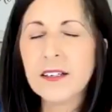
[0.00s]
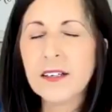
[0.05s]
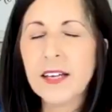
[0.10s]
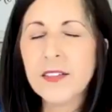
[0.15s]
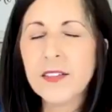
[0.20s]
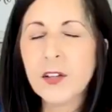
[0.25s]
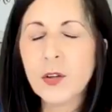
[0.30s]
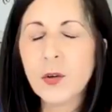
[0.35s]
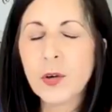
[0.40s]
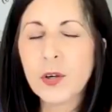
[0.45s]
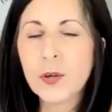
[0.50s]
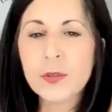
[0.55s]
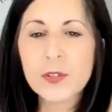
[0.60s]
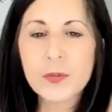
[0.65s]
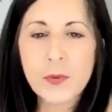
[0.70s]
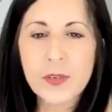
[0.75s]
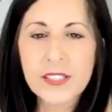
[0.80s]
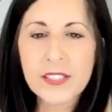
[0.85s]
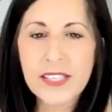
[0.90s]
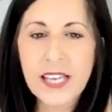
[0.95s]
and the Lord
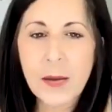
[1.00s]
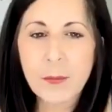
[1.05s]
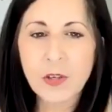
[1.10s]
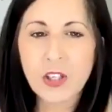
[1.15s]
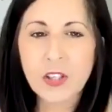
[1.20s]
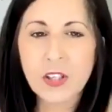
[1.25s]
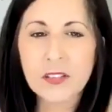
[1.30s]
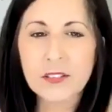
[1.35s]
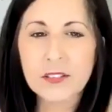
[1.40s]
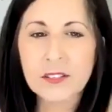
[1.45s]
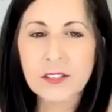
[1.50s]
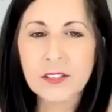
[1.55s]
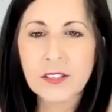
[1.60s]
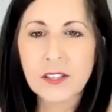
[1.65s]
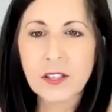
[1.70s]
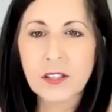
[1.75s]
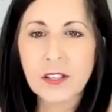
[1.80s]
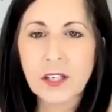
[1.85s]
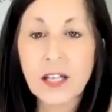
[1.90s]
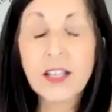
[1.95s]
was with Samuel,
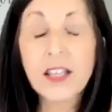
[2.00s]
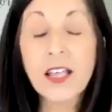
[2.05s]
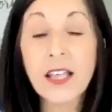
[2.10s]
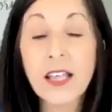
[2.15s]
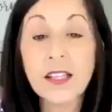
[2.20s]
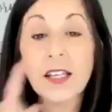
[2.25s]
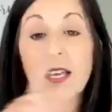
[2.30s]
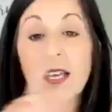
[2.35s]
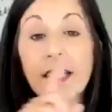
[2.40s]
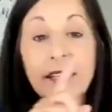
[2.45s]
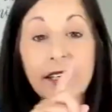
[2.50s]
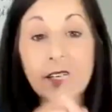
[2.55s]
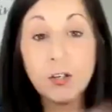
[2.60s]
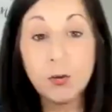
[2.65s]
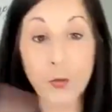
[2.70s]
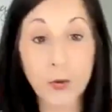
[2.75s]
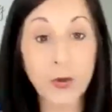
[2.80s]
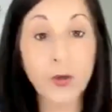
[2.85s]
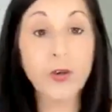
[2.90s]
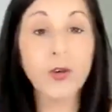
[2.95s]
and, and he
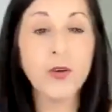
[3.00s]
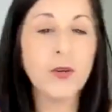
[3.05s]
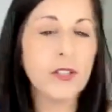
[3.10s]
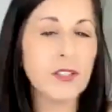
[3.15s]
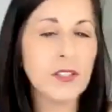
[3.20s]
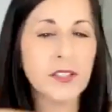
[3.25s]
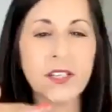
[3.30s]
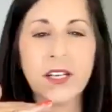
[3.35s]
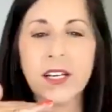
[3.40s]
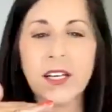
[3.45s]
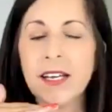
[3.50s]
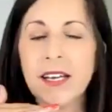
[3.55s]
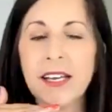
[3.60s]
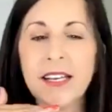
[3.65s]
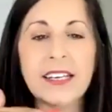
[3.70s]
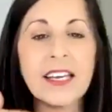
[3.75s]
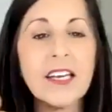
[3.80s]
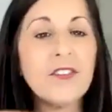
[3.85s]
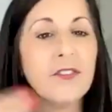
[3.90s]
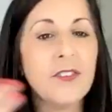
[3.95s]
grew and and
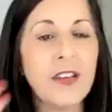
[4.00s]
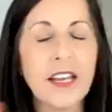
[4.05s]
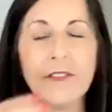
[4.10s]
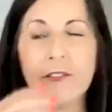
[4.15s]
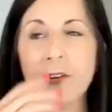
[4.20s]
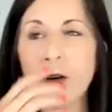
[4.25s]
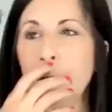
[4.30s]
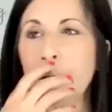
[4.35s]
he had favor.